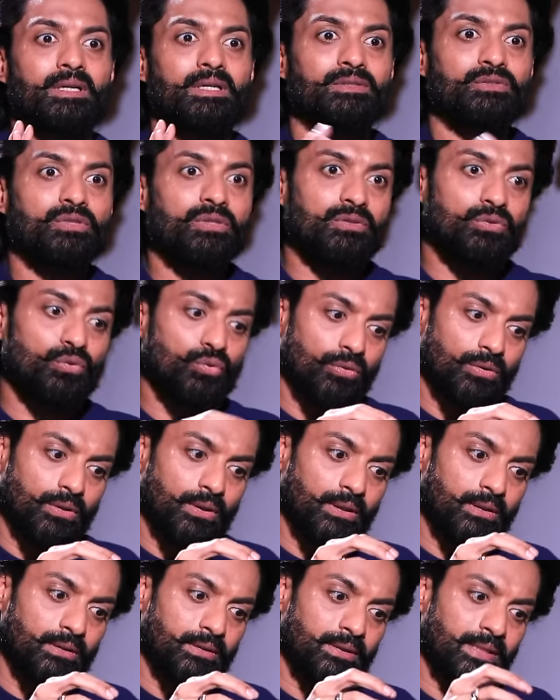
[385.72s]
so
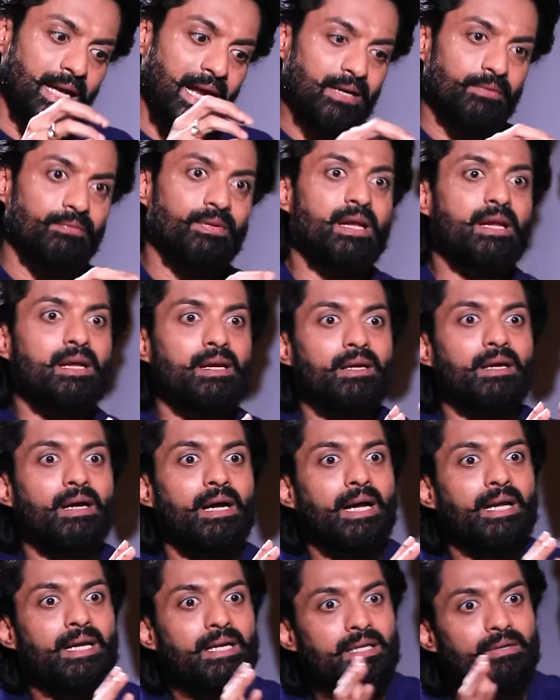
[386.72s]
that way
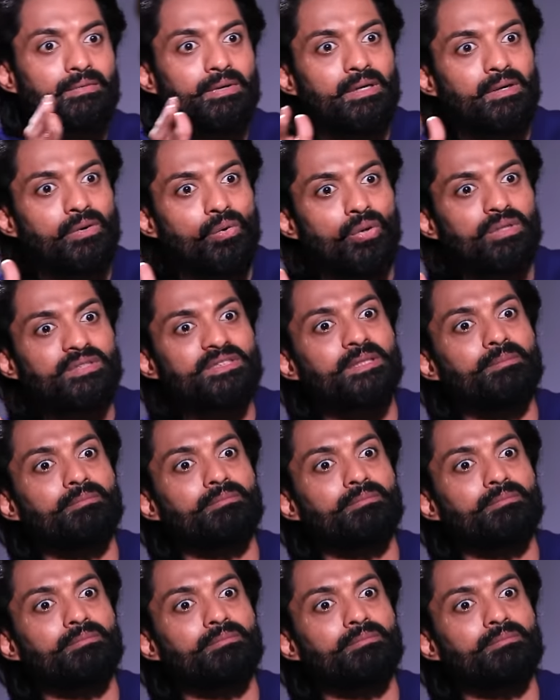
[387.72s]
I can give a wholesome